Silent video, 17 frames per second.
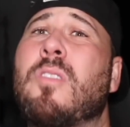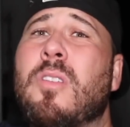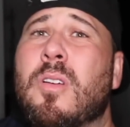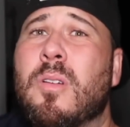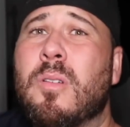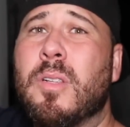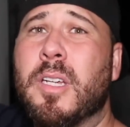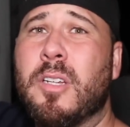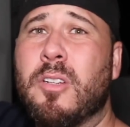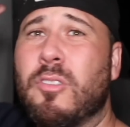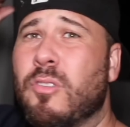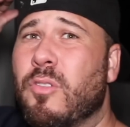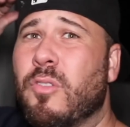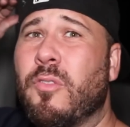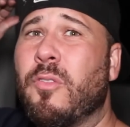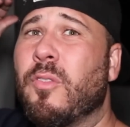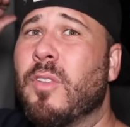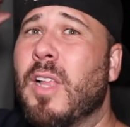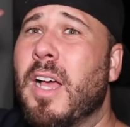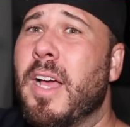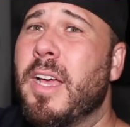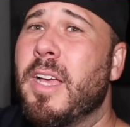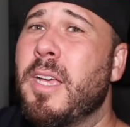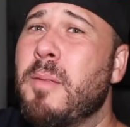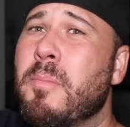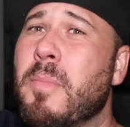You know, like you're just
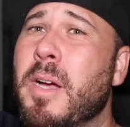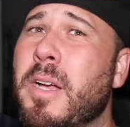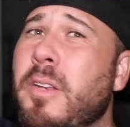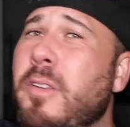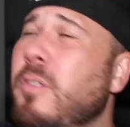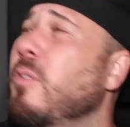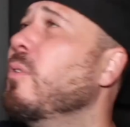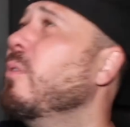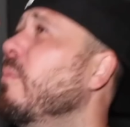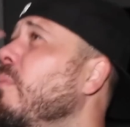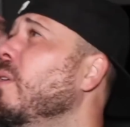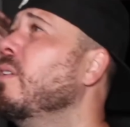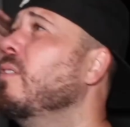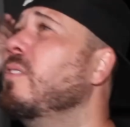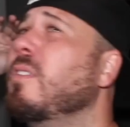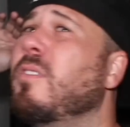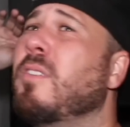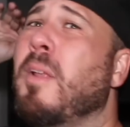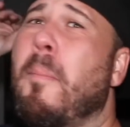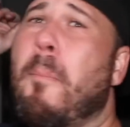flying, mind your own business,